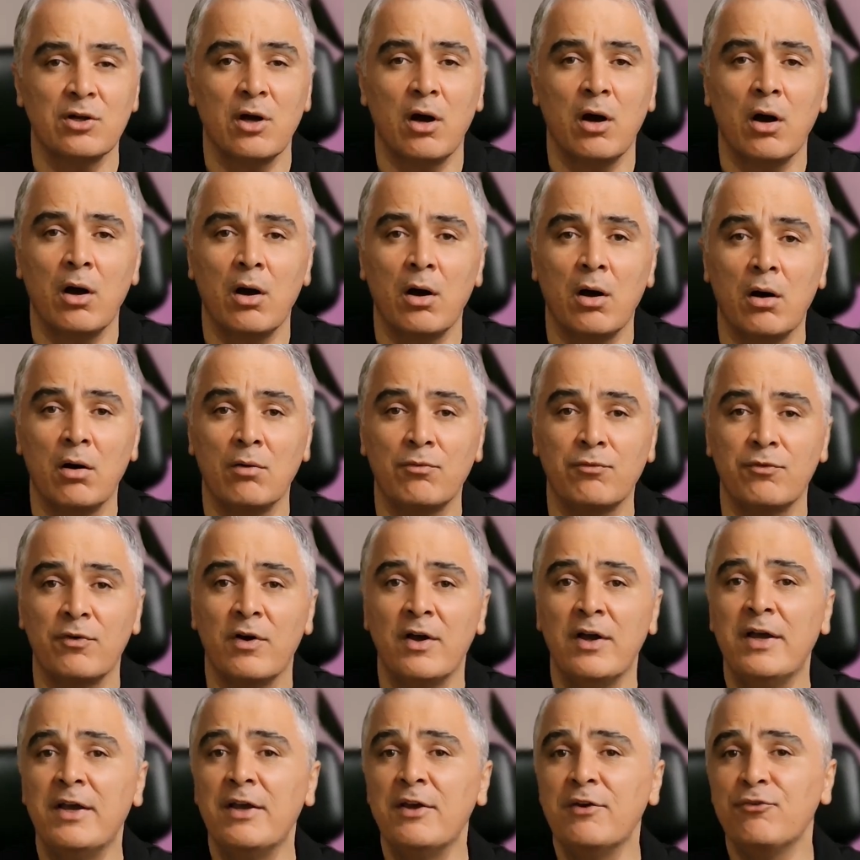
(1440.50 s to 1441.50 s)
of
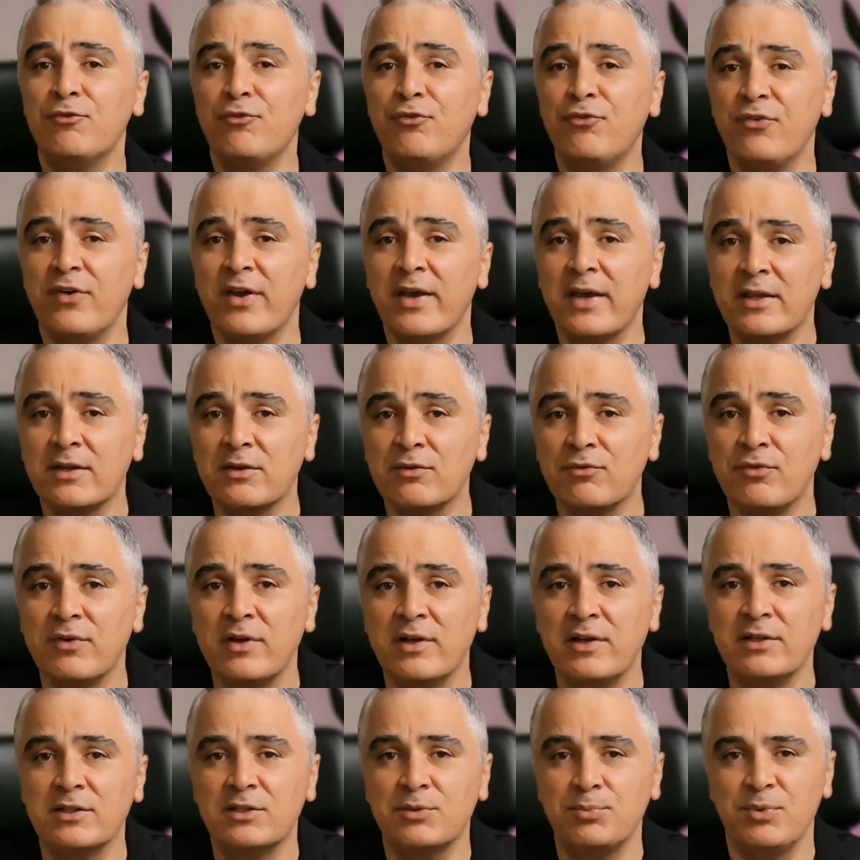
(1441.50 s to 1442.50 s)
when
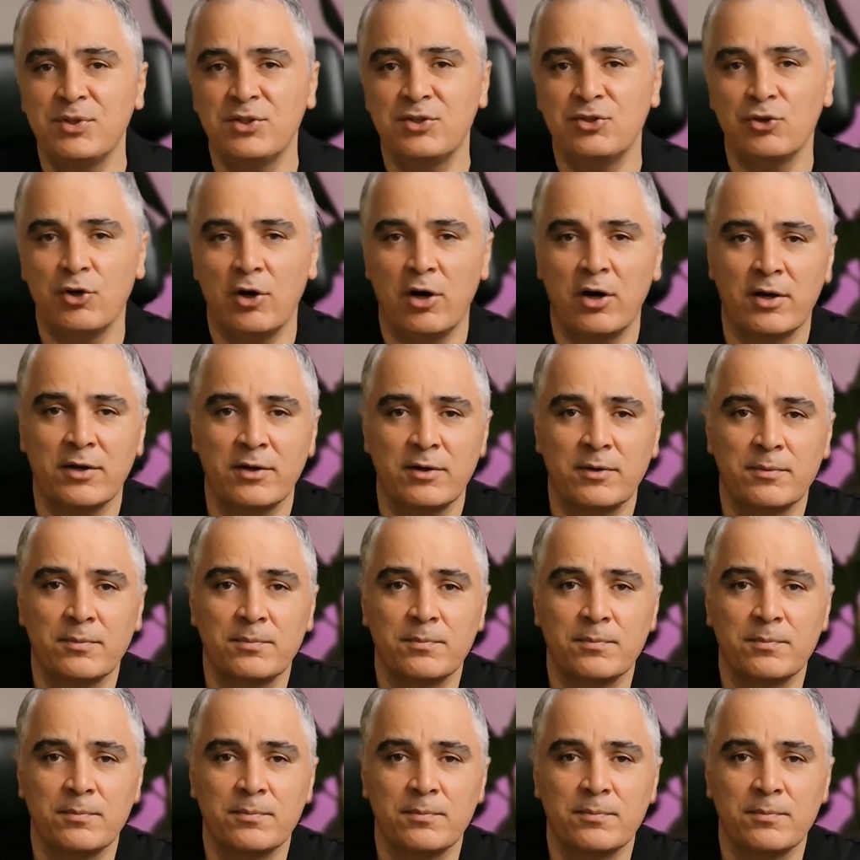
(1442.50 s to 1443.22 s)
will it be done.